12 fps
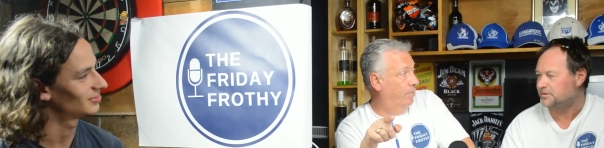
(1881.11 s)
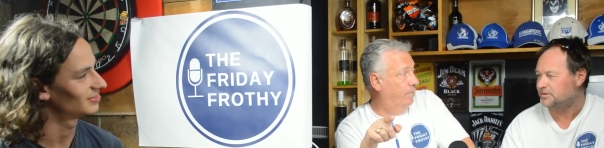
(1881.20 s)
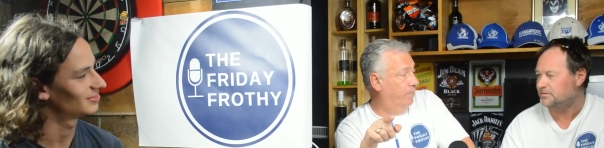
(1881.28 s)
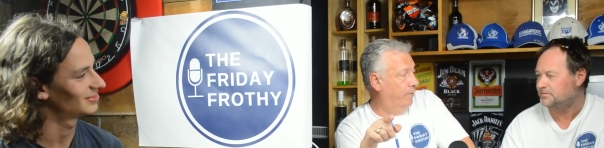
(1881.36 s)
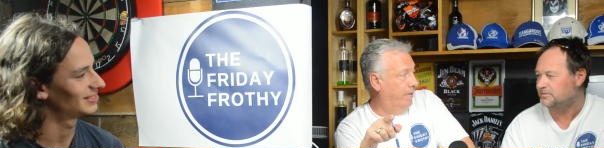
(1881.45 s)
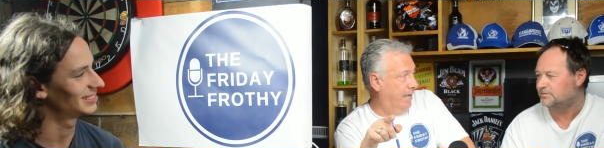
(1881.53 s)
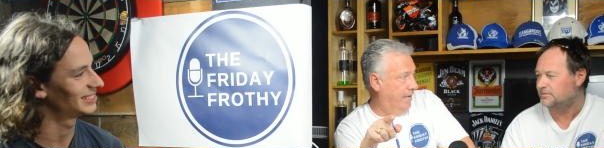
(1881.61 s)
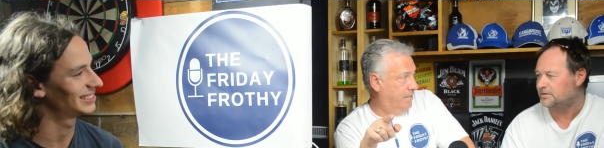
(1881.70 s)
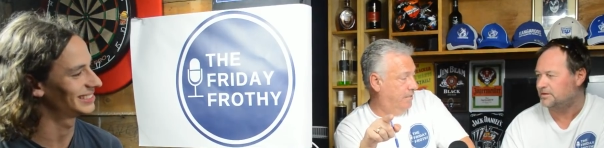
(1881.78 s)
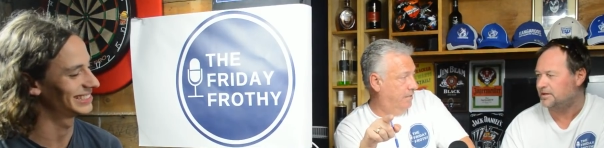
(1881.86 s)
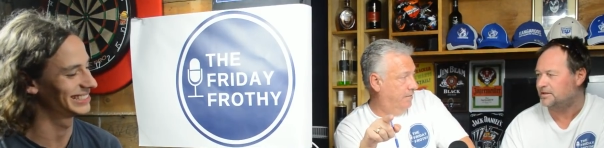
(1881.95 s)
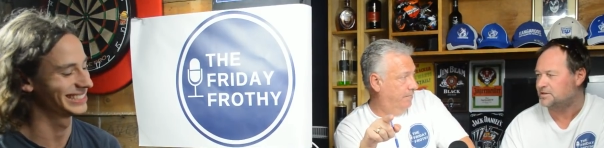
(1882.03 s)
Speaker 1: the time.
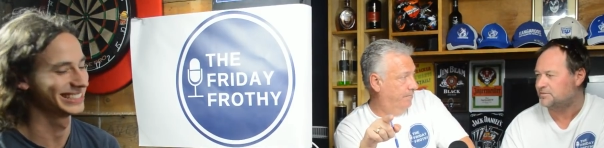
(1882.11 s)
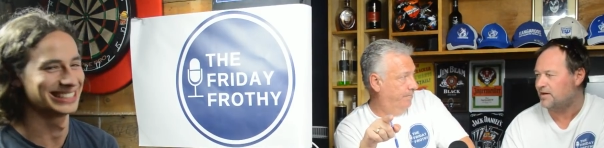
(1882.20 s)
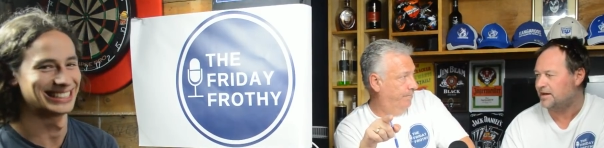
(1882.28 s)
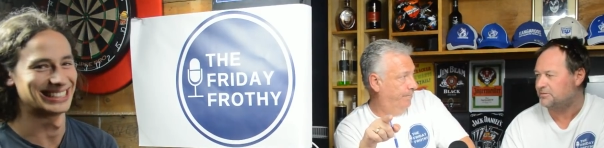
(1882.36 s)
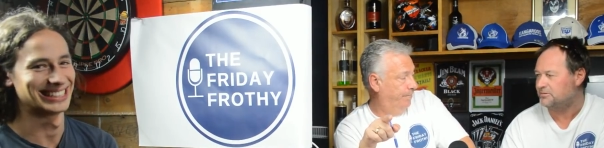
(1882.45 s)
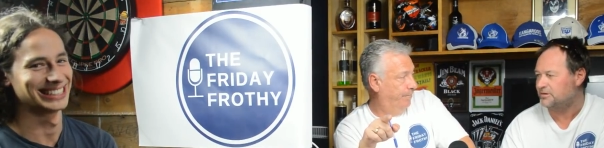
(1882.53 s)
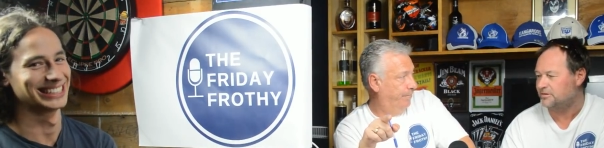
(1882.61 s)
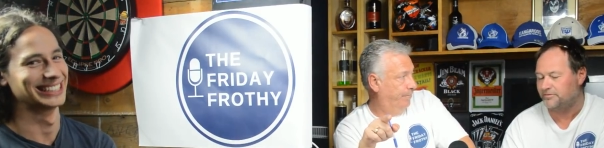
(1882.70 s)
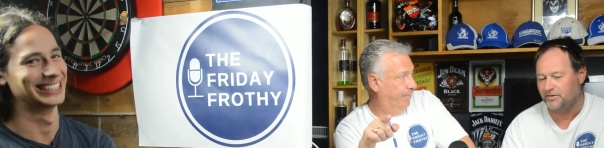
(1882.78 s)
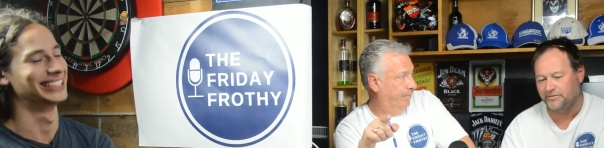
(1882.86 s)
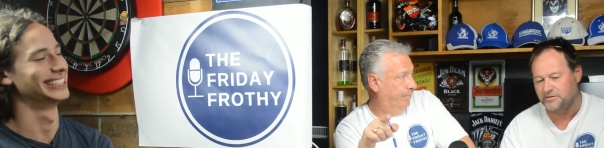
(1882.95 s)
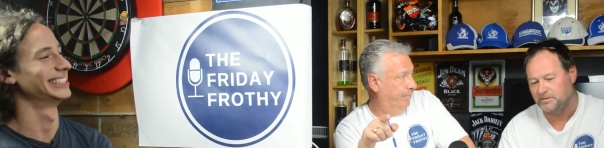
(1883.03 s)
Yes. You think it's funny we're in the
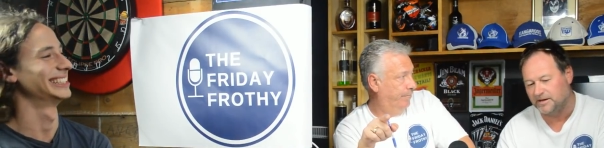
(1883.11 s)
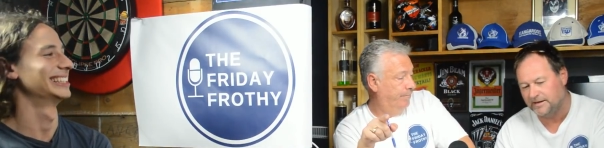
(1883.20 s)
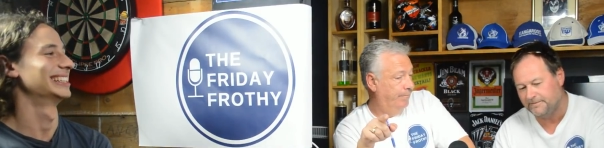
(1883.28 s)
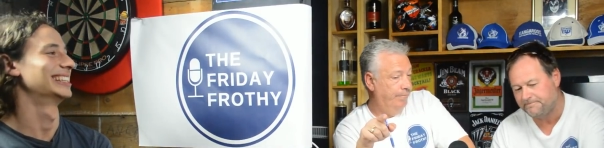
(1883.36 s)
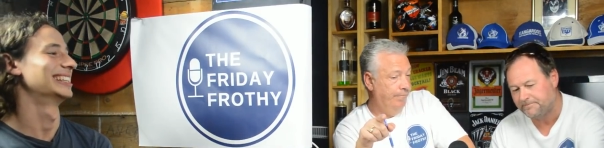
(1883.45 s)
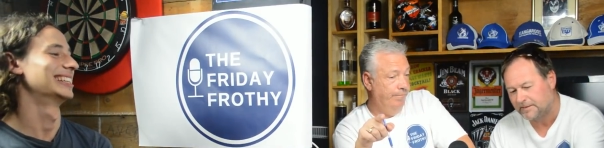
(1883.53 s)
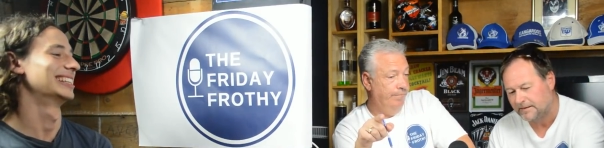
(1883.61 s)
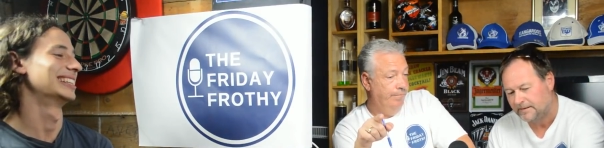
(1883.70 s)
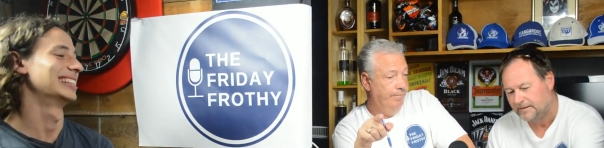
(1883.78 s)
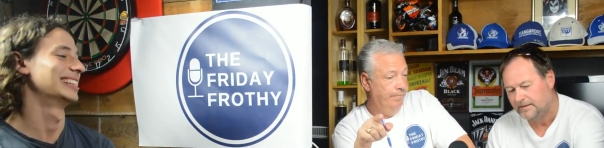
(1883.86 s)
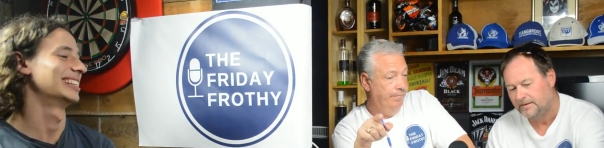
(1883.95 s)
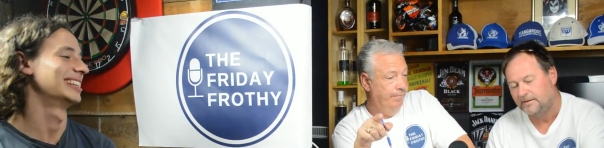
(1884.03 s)
frothy bar. Mm.
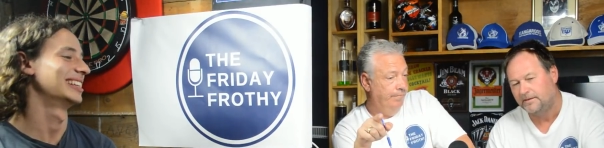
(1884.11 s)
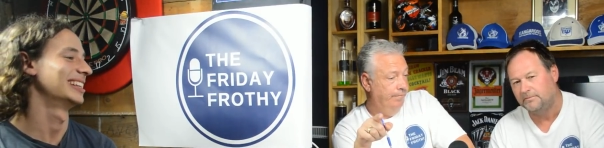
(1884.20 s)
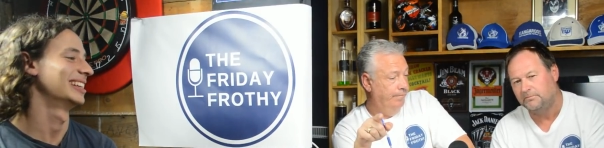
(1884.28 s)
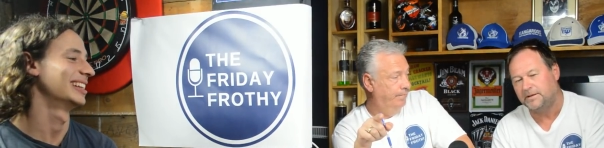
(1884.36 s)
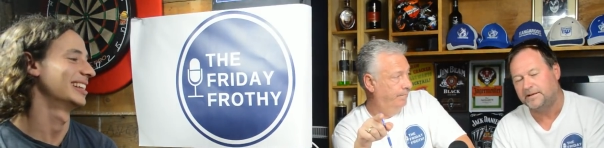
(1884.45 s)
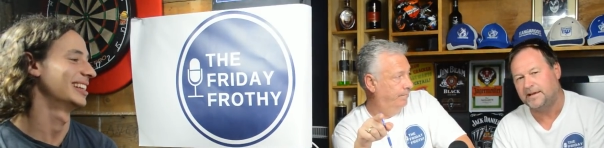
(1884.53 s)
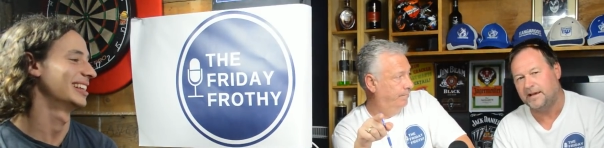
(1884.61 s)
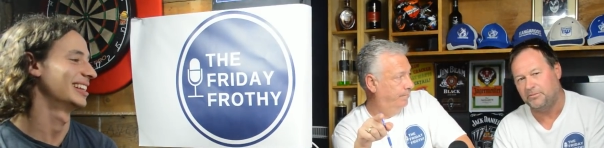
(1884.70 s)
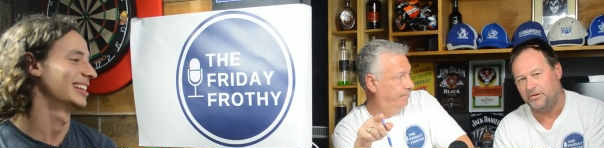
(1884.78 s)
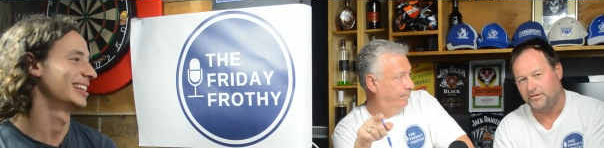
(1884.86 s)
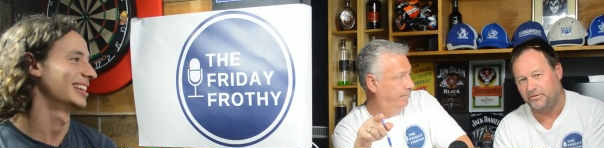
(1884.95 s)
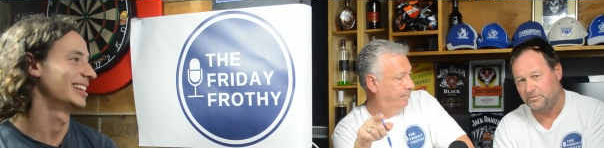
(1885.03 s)
But
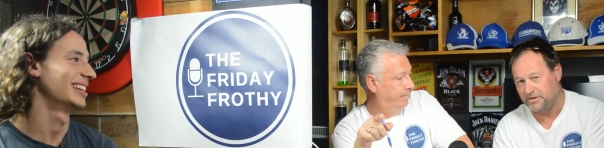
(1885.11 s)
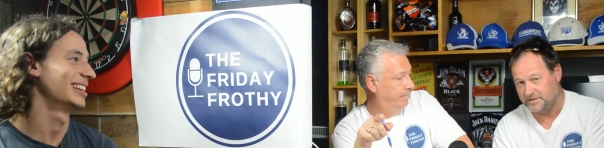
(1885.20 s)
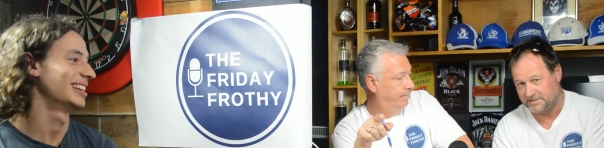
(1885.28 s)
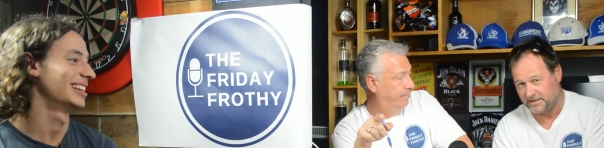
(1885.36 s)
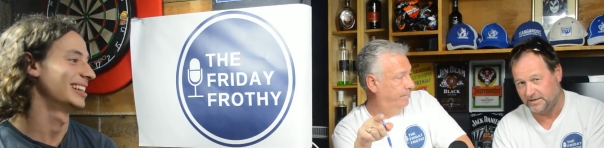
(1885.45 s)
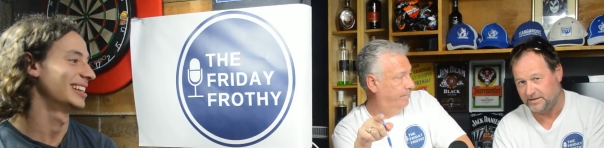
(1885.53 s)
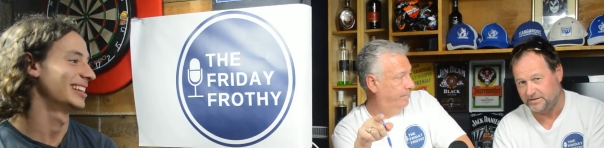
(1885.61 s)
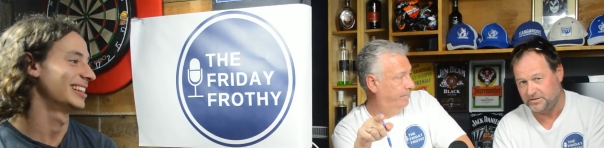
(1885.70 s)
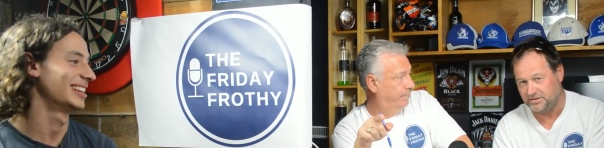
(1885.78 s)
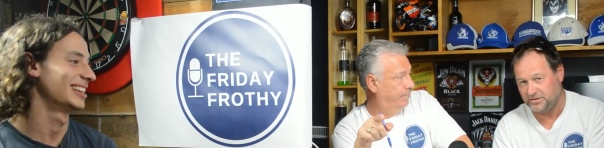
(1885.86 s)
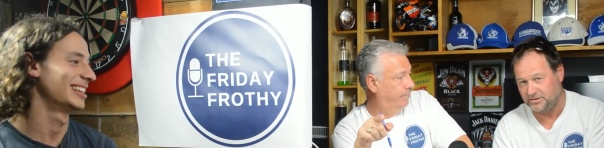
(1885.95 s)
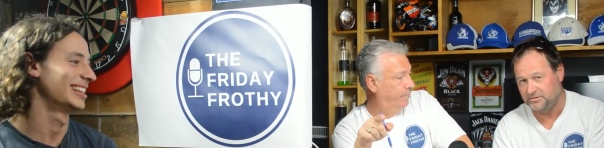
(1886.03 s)
come on, I've been
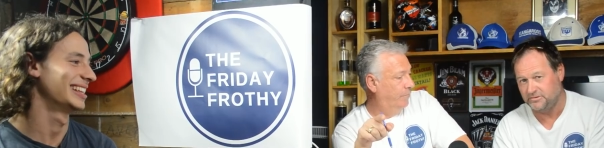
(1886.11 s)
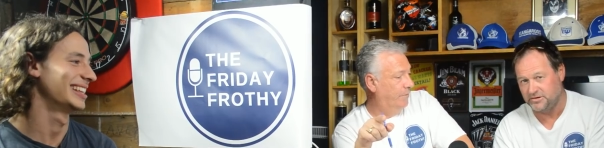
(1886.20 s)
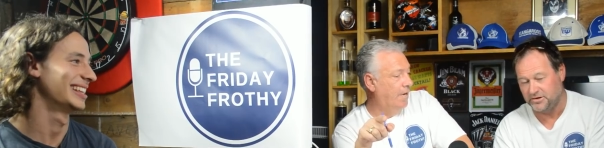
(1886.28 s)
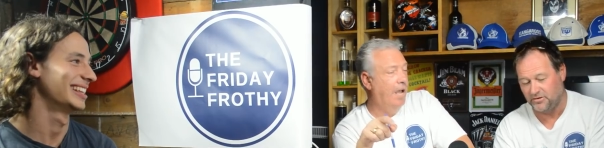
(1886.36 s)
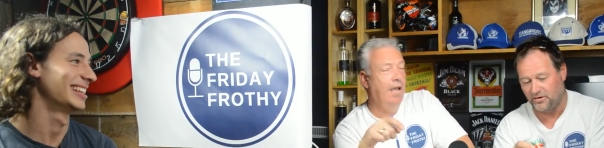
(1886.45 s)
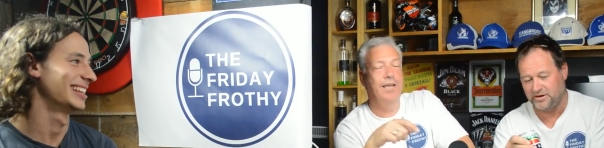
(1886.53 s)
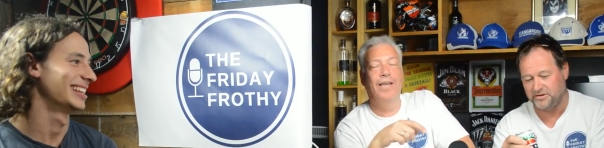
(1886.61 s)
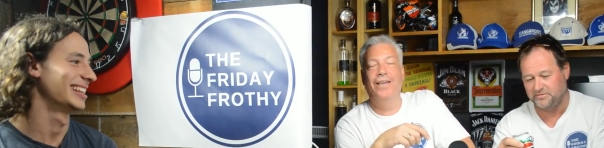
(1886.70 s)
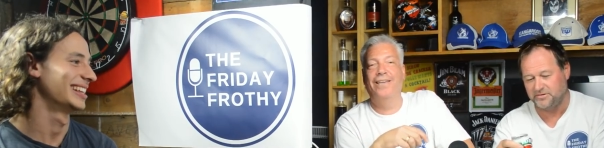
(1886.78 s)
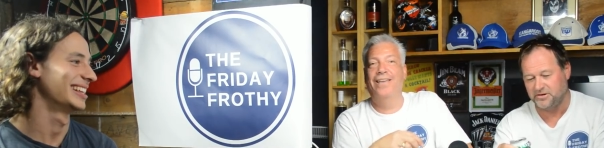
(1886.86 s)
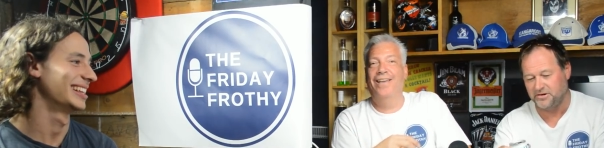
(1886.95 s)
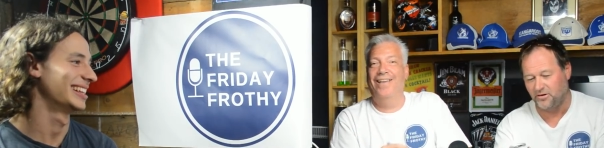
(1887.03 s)
telling you,
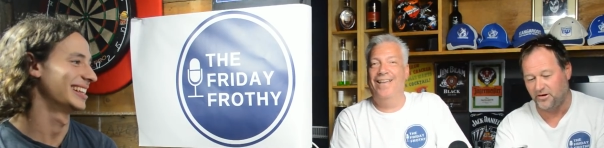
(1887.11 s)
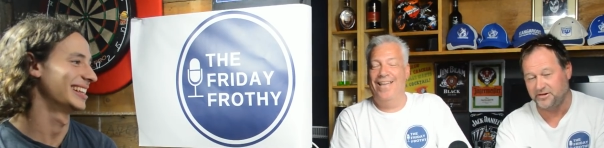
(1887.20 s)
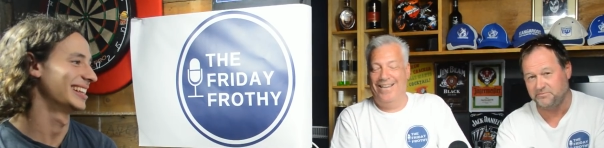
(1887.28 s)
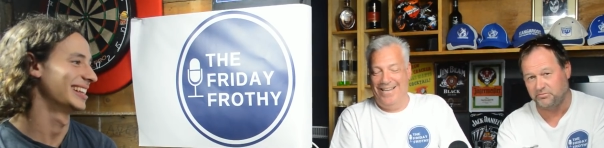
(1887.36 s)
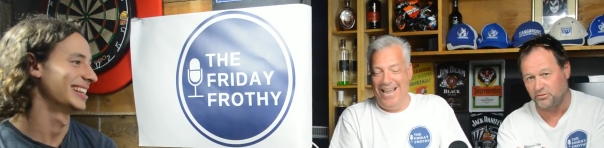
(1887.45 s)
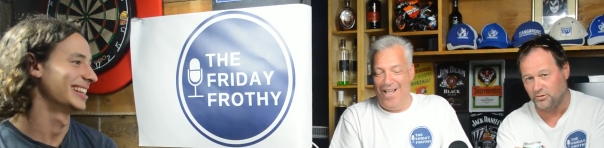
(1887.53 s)
United, no. United